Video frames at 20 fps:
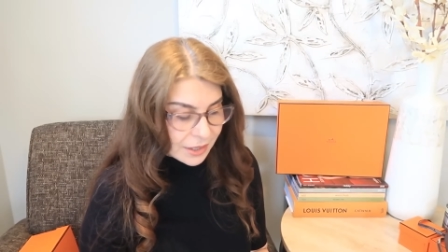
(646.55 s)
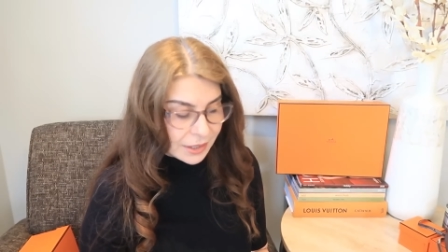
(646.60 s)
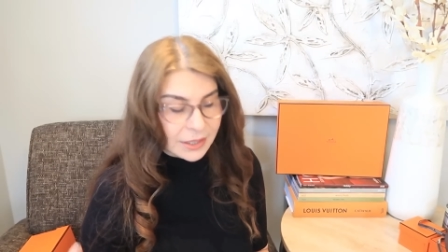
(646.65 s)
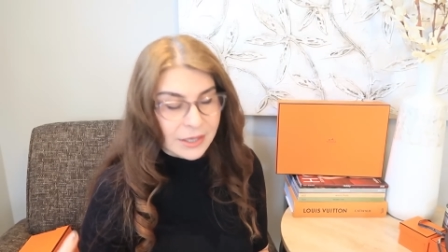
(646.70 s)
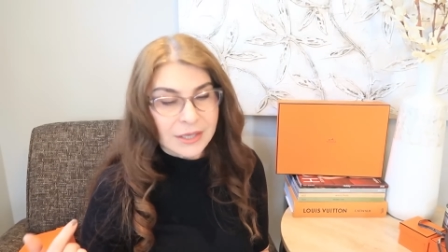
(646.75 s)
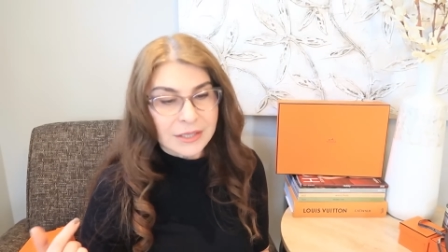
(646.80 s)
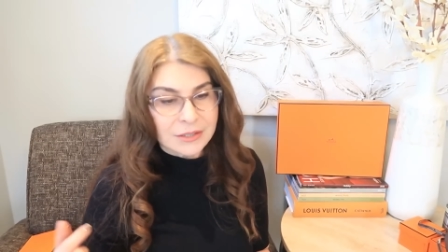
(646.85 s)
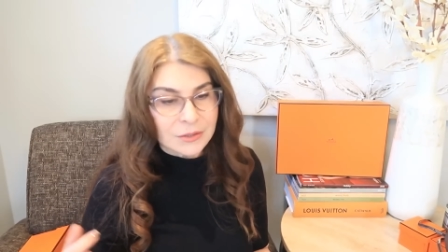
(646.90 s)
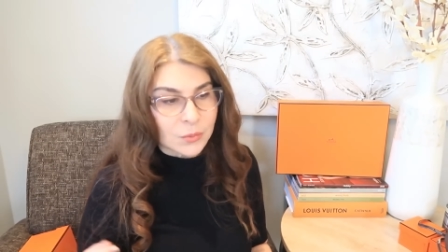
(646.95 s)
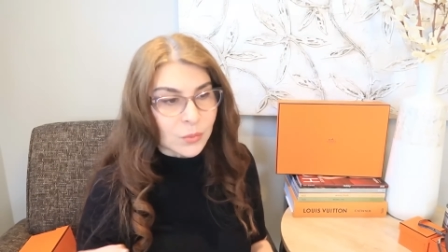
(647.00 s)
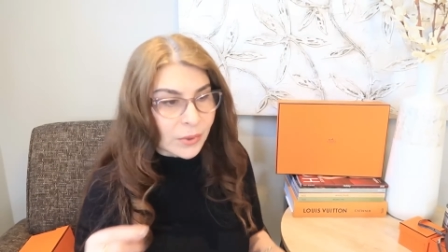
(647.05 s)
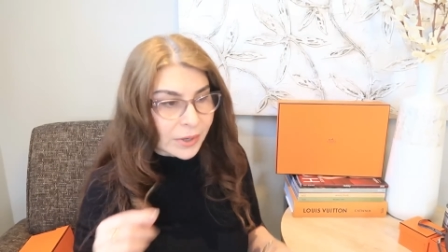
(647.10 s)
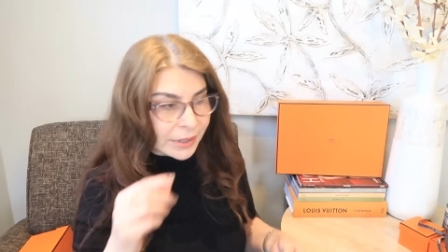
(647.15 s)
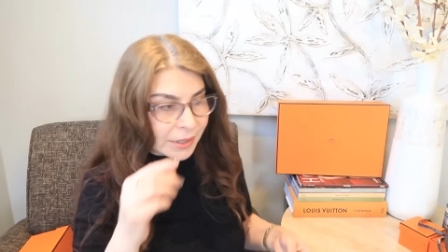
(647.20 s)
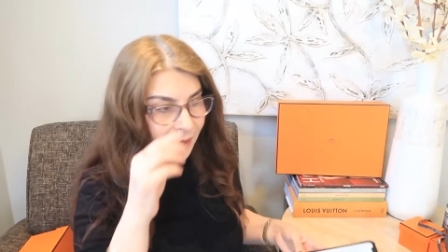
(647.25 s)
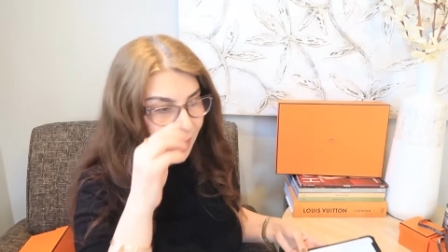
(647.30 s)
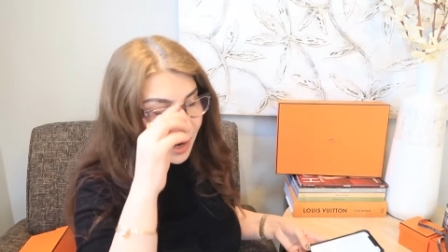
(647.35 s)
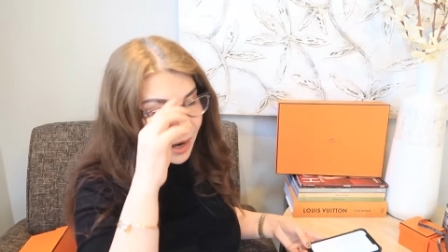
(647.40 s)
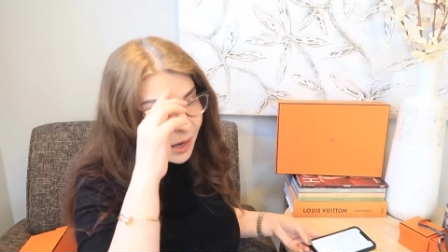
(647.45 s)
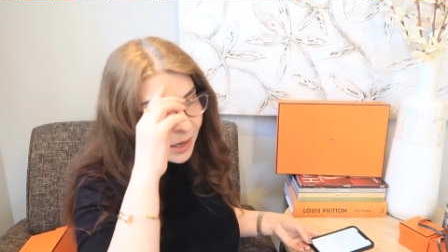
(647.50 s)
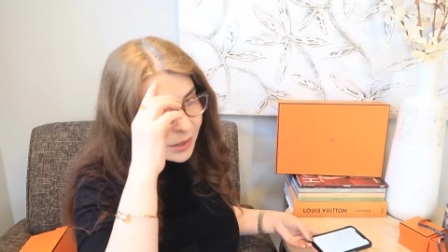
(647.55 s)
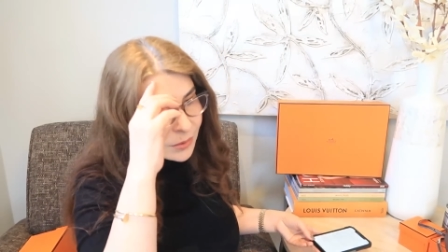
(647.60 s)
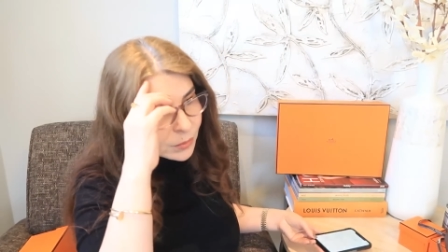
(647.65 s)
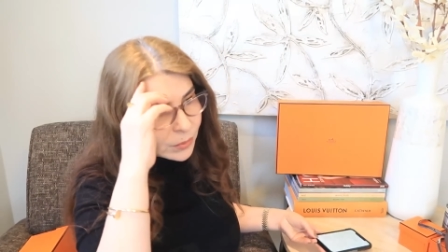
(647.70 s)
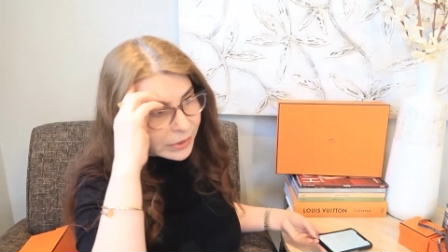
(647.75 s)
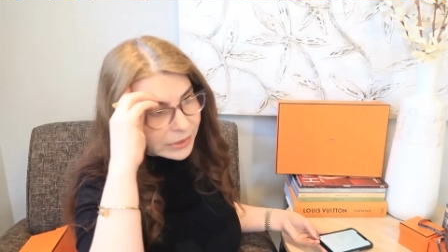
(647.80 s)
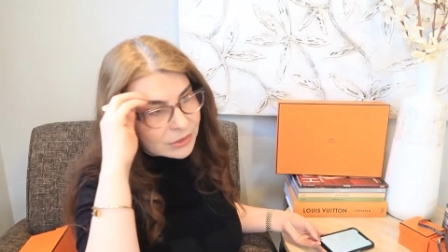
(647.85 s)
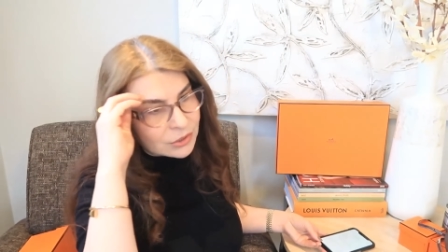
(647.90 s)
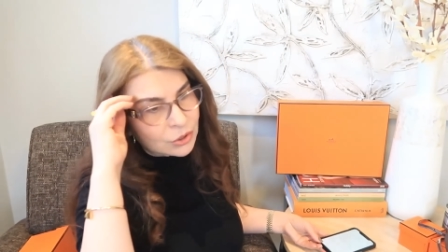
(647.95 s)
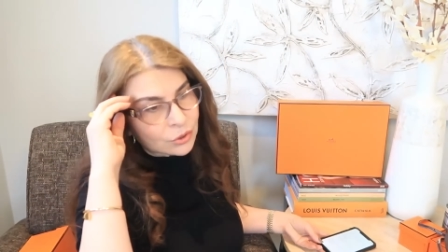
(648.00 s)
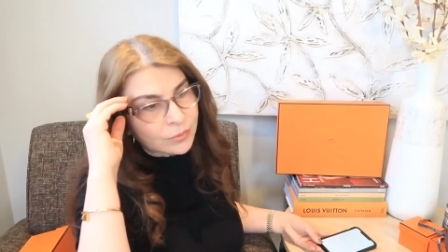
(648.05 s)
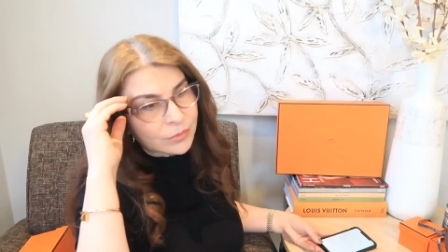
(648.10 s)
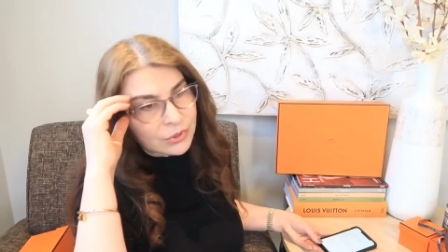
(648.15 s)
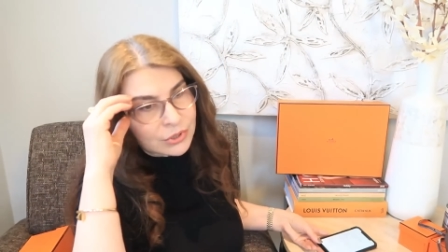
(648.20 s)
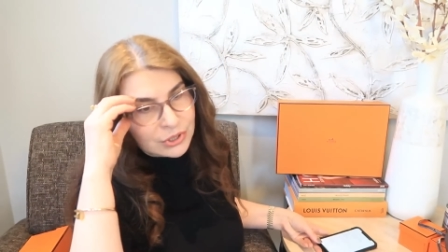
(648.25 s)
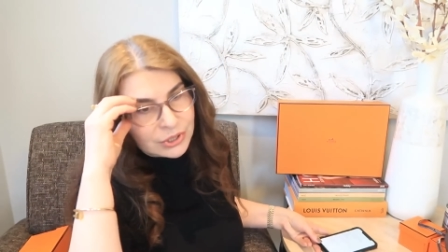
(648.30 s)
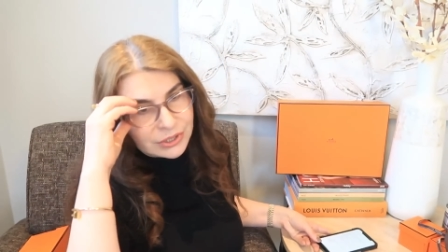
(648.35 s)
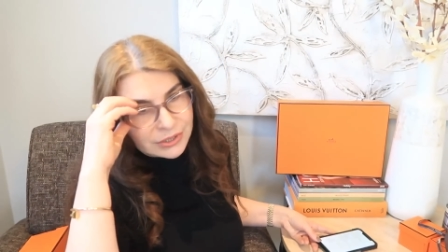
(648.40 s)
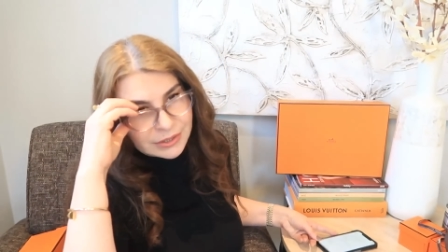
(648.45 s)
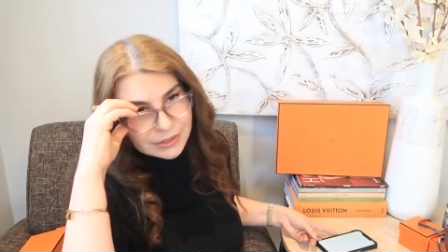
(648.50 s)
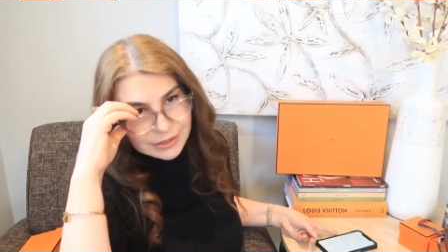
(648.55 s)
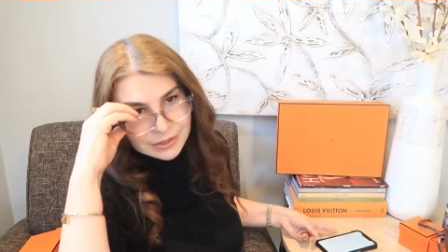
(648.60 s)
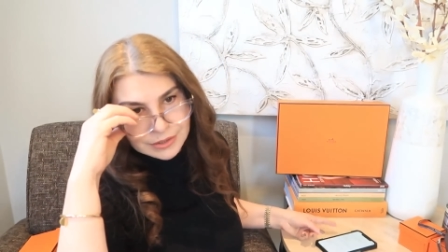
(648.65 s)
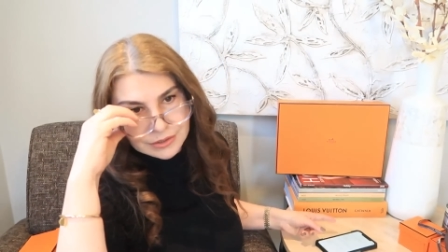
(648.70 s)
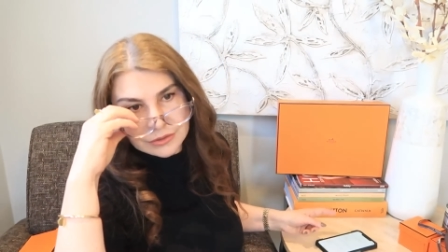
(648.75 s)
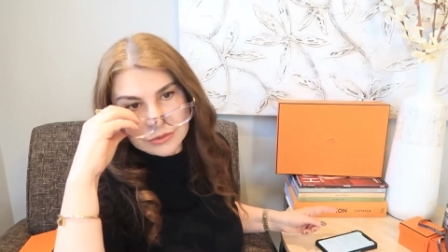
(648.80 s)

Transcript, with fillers: it's when I went to boutique